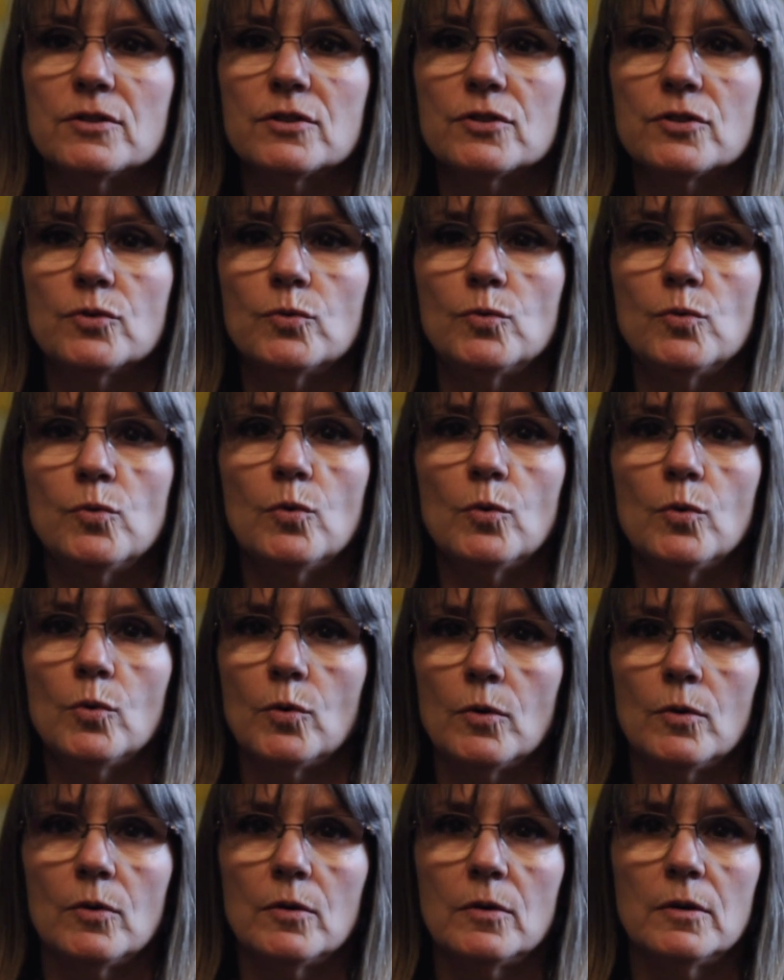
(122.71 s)

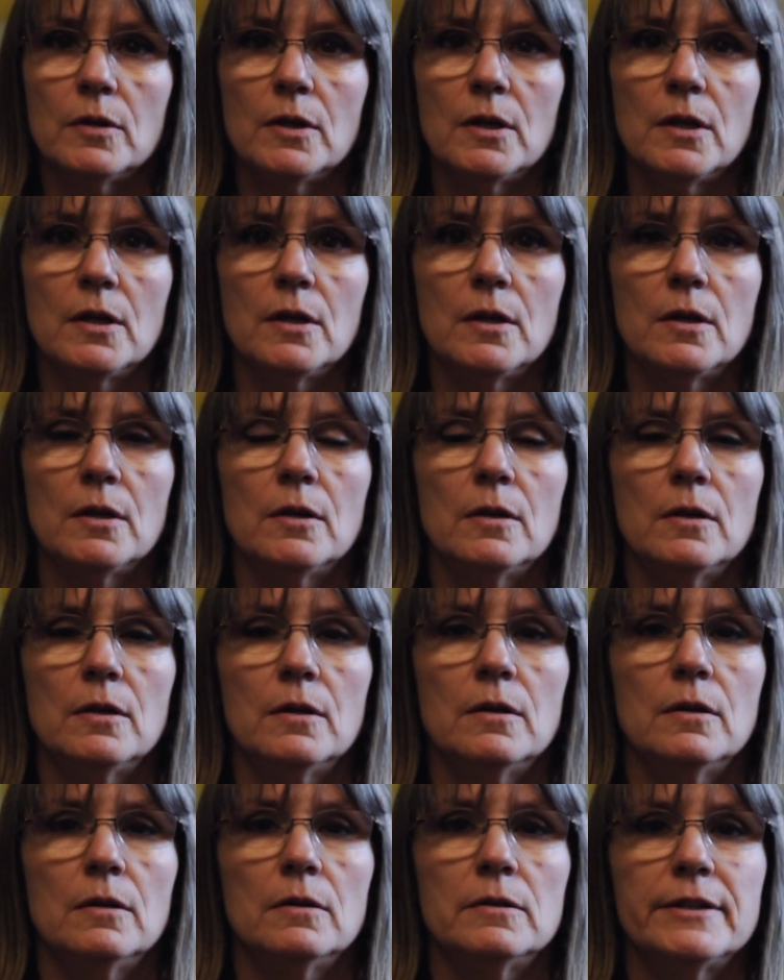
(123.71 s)
school
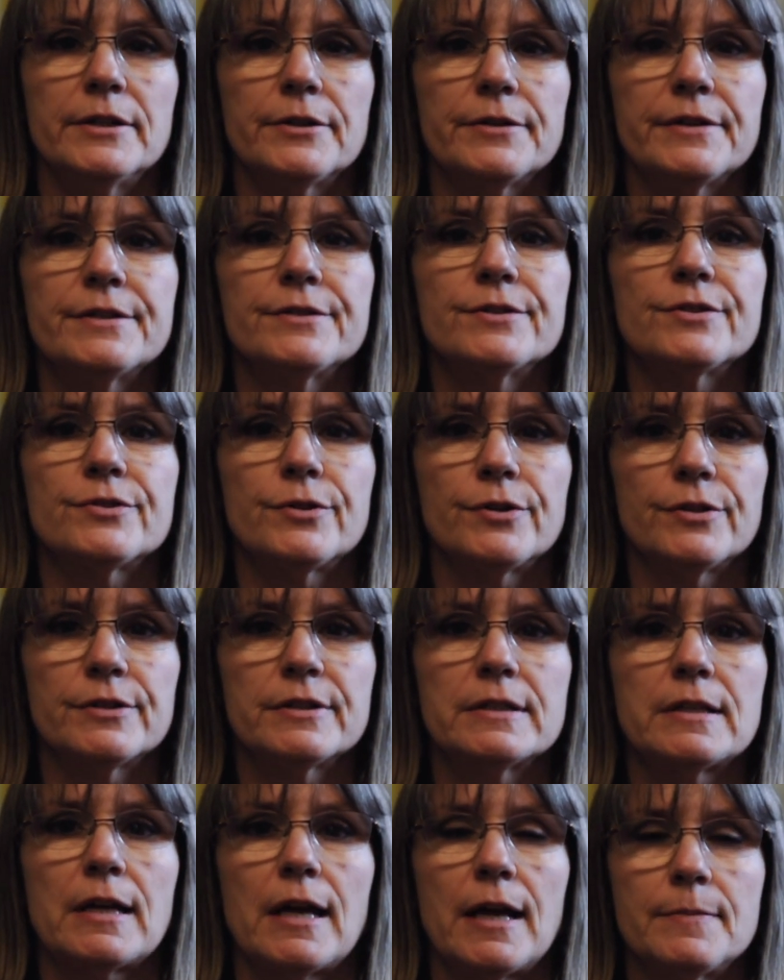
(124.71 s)
during
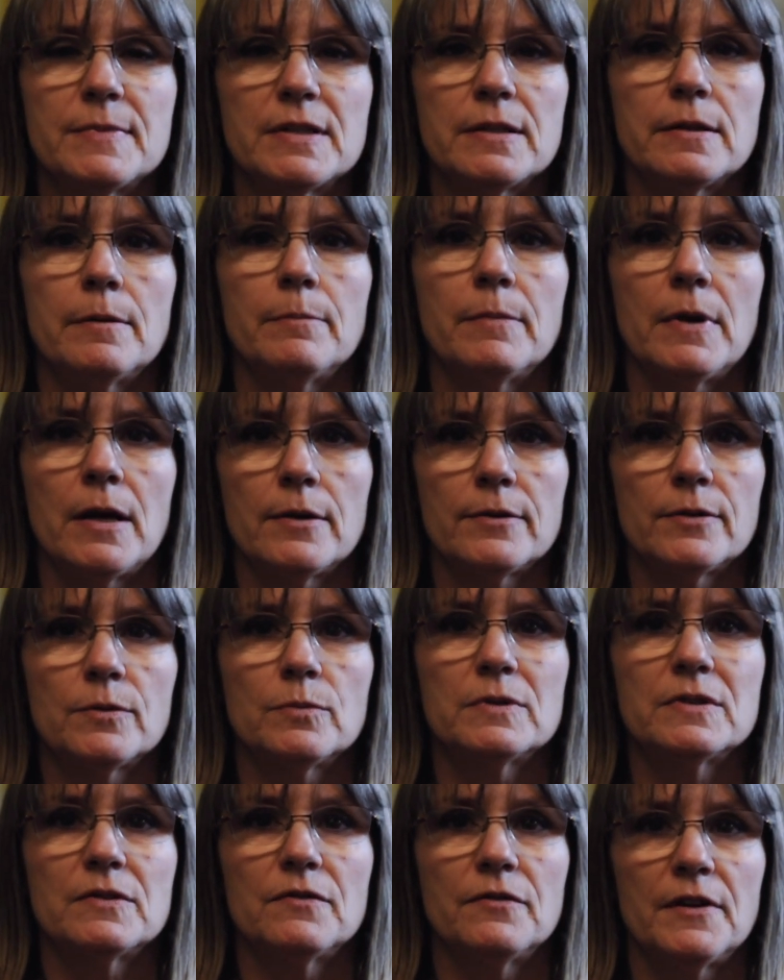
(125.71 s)
certain times of the month
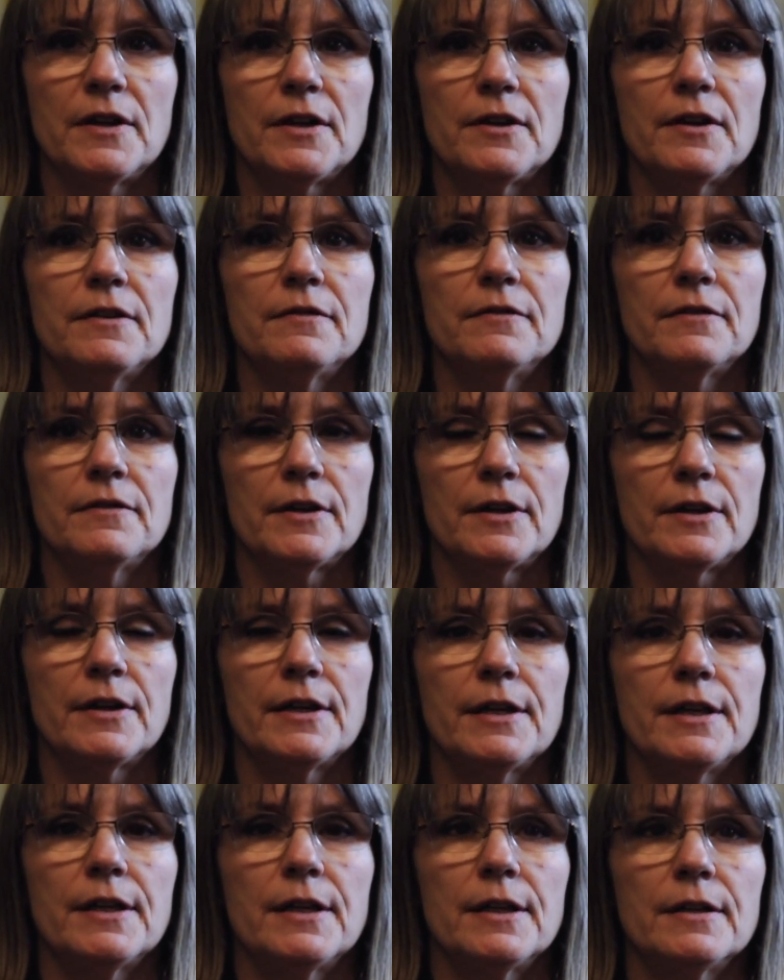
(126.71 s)
was very,
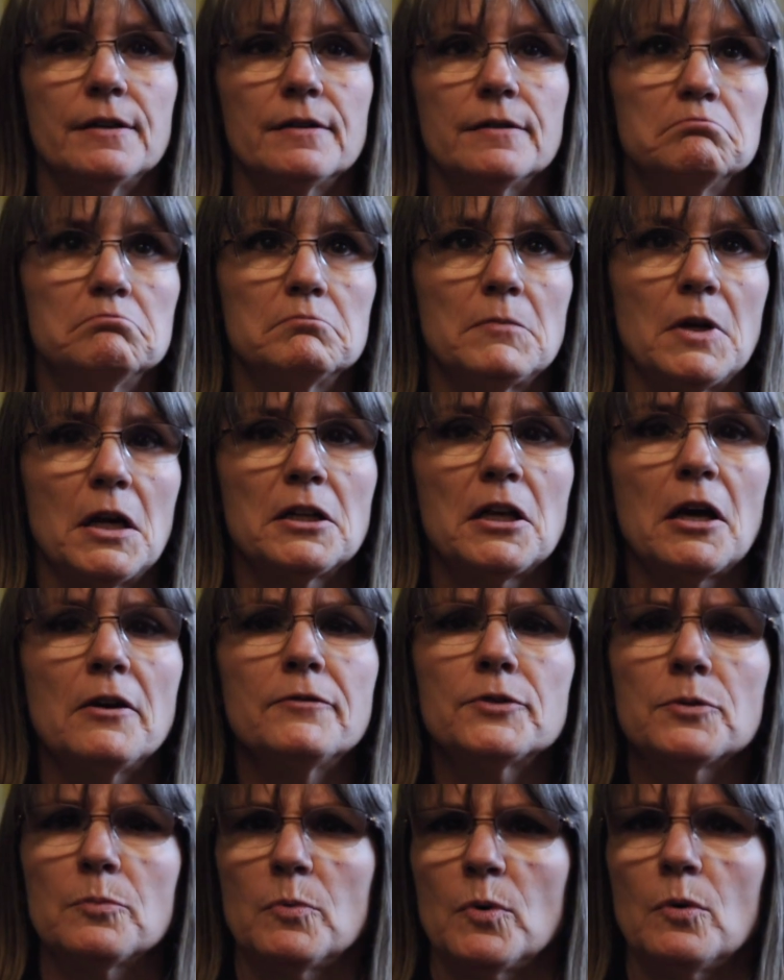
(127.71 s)
very
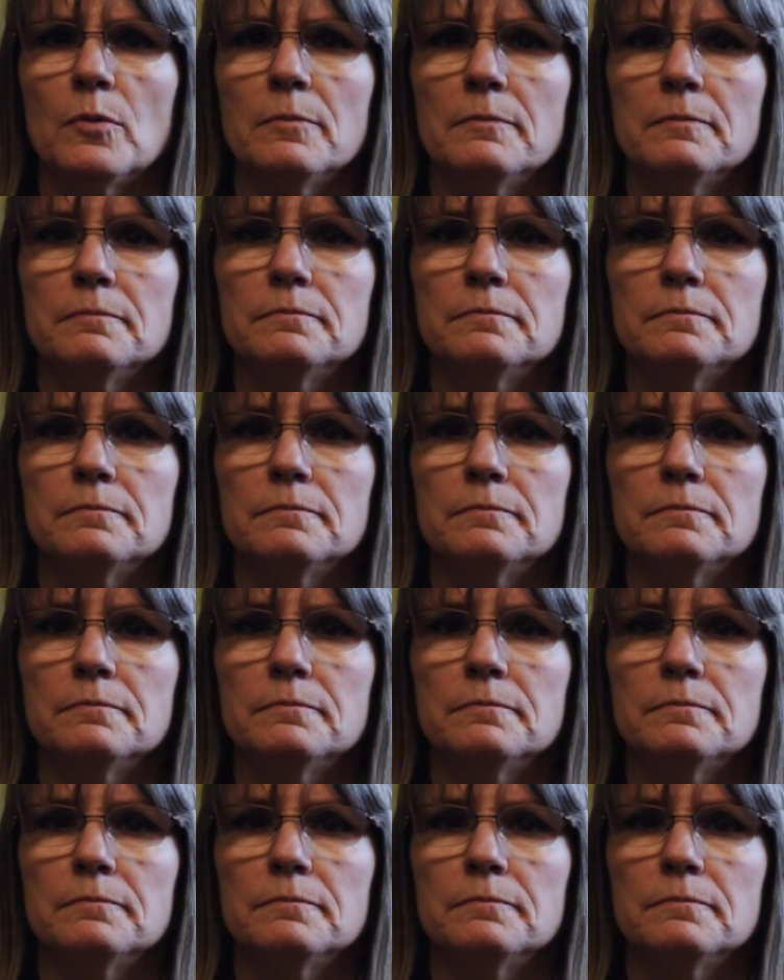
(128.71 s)
uncomfortable.